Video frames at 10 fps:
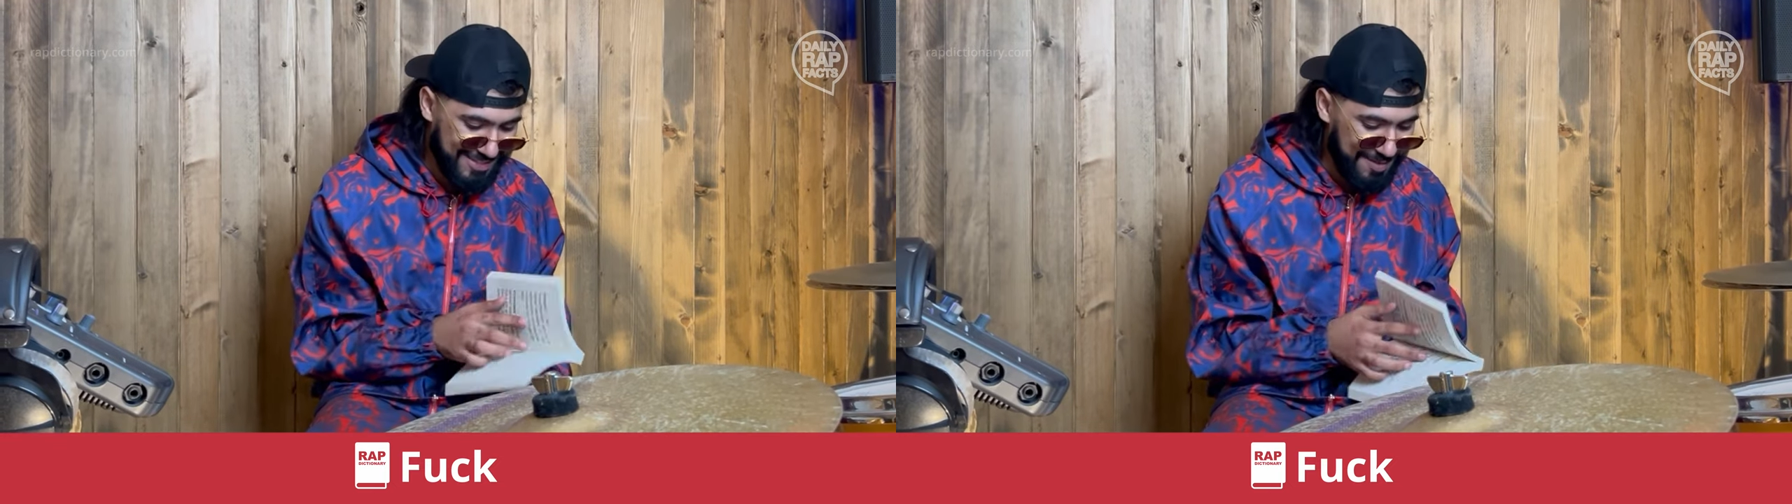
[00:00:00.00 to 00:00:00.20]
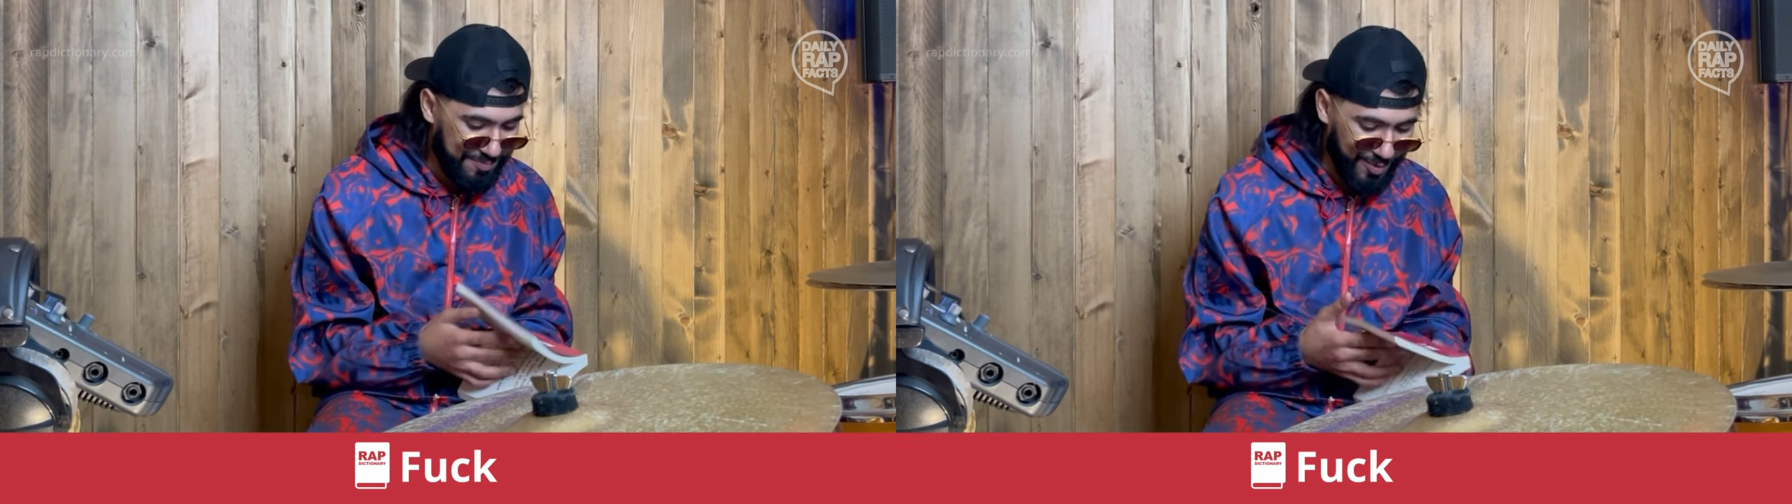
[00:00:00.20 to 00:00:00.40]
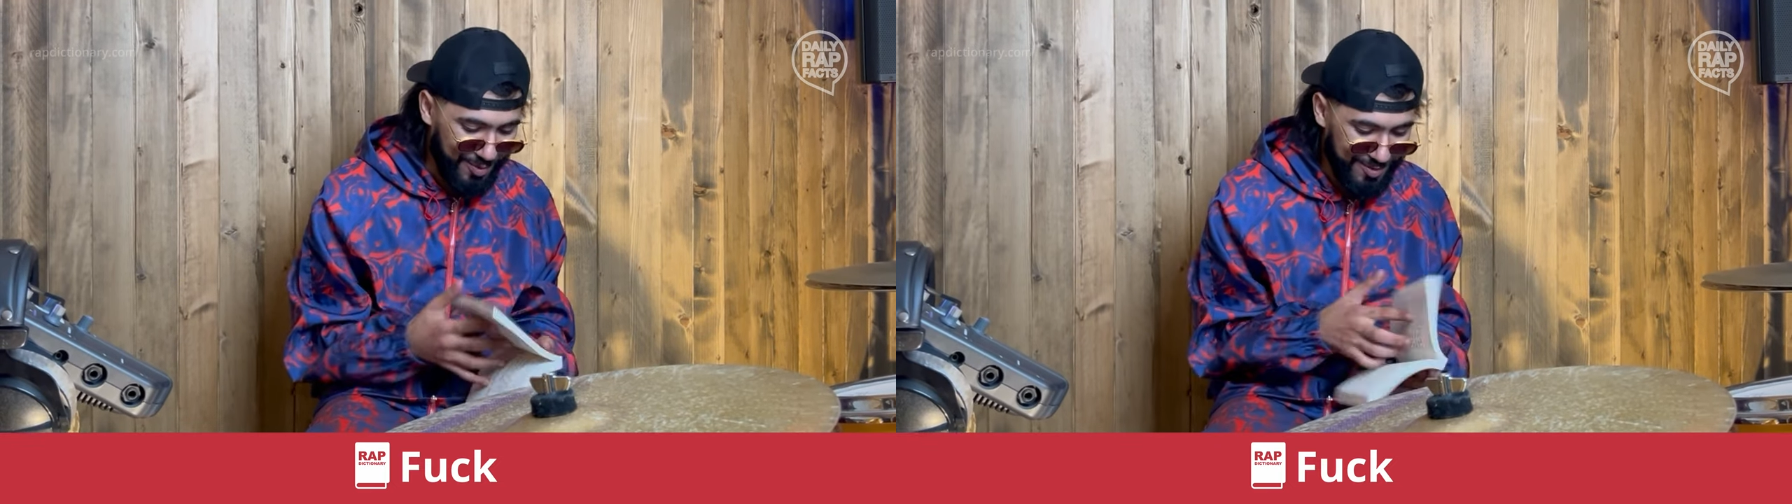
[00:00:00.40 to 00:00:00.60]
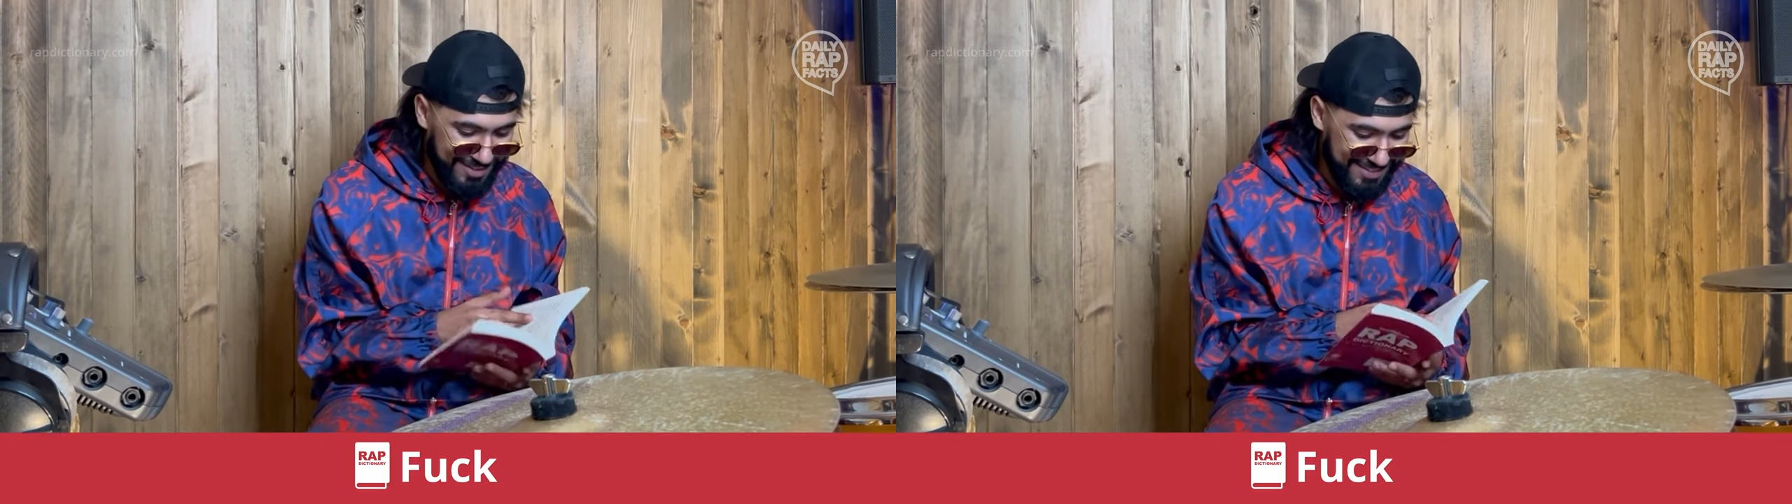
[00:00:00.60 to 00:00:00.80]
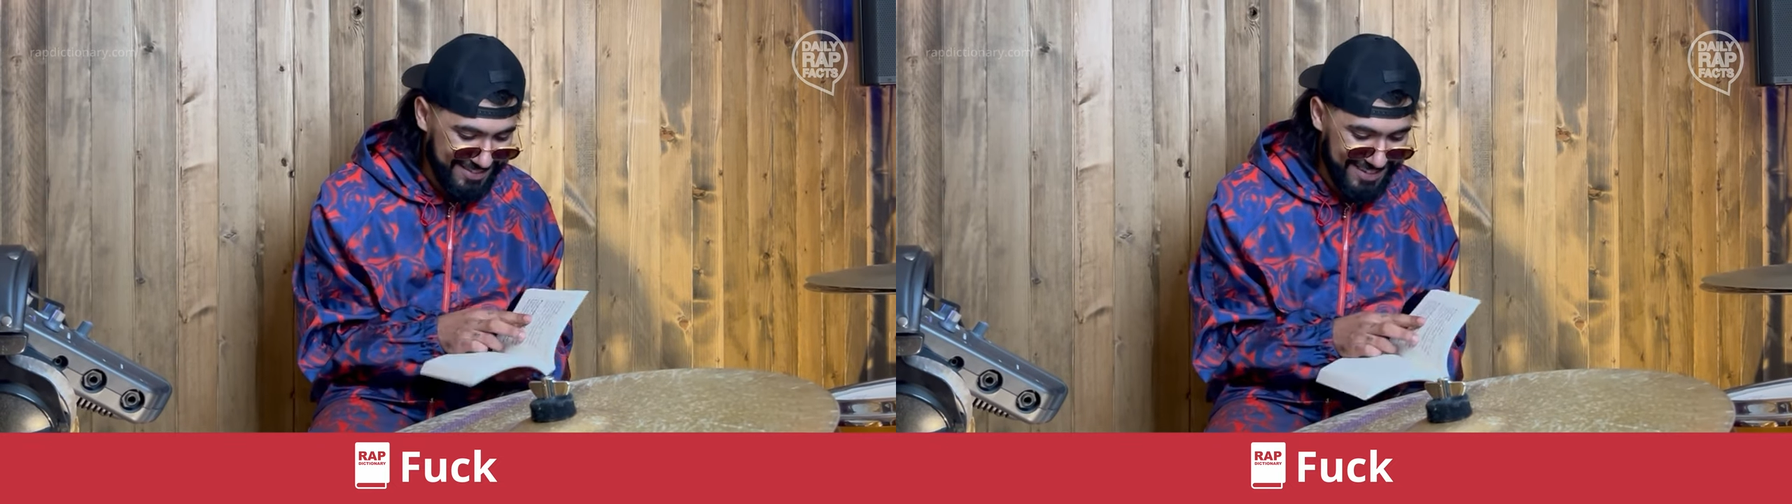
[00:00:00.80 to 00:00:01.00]
Simple.
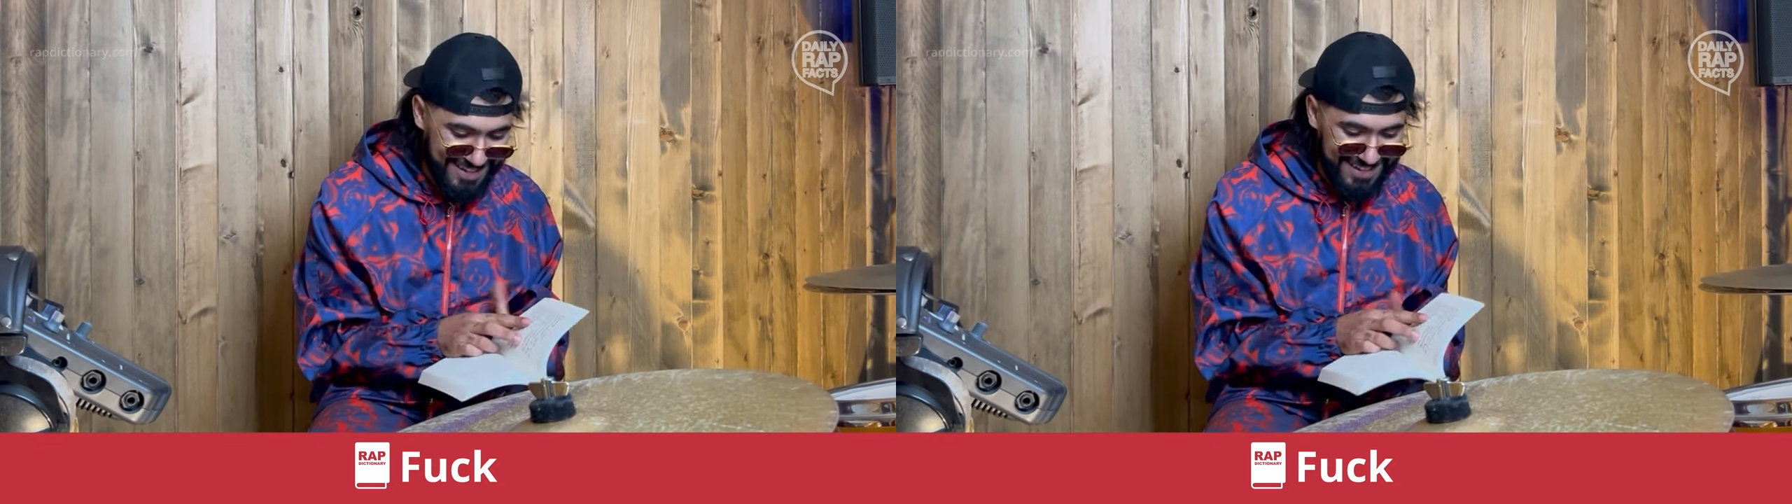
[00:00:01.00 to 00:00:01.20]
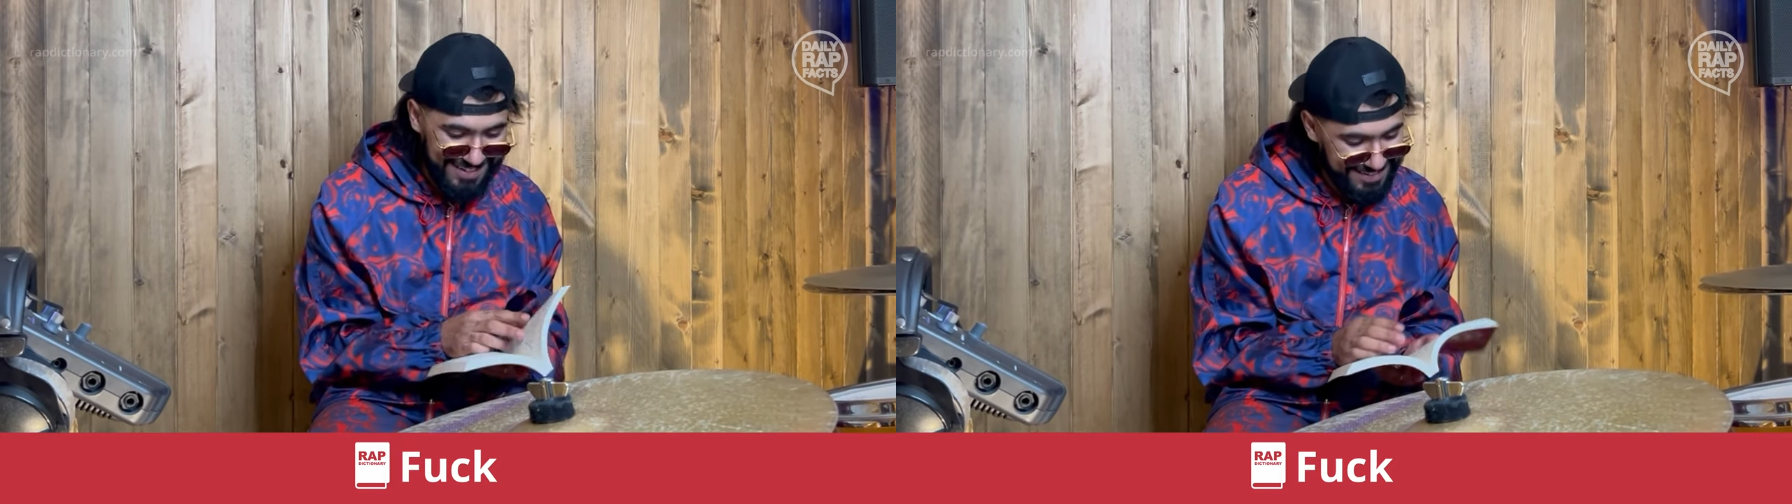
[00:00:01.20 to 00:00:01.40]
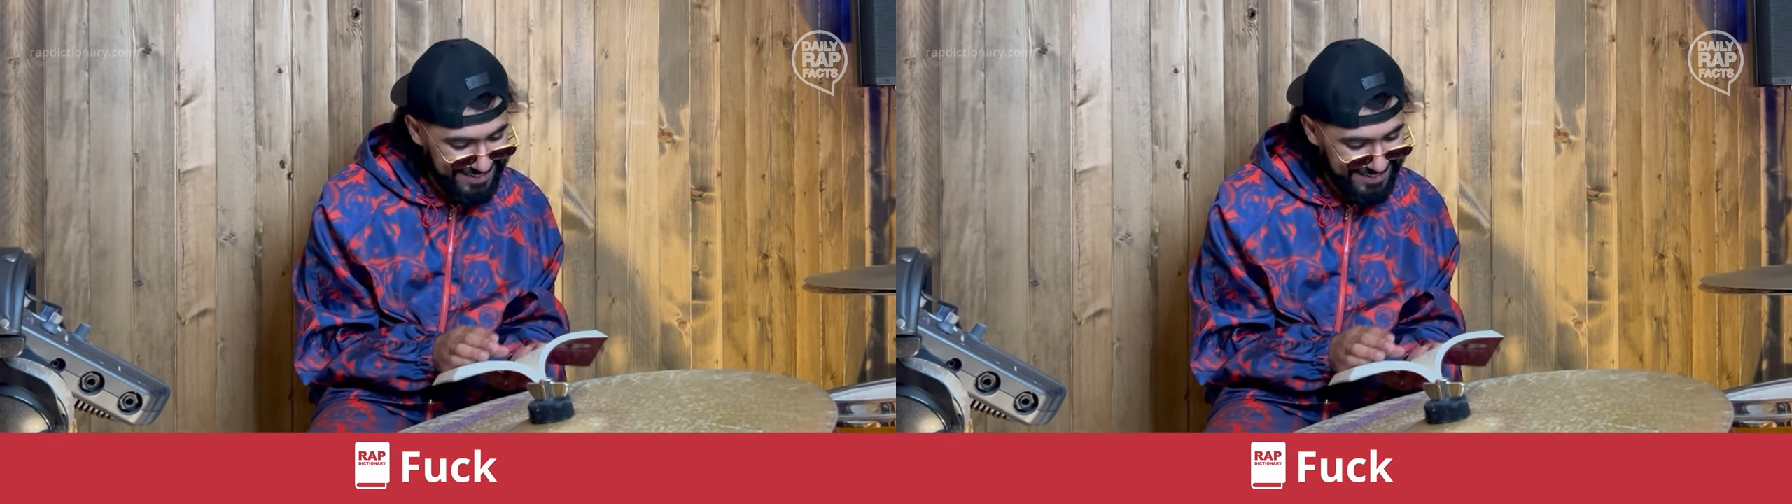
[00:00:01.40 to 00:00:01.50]
Yeah.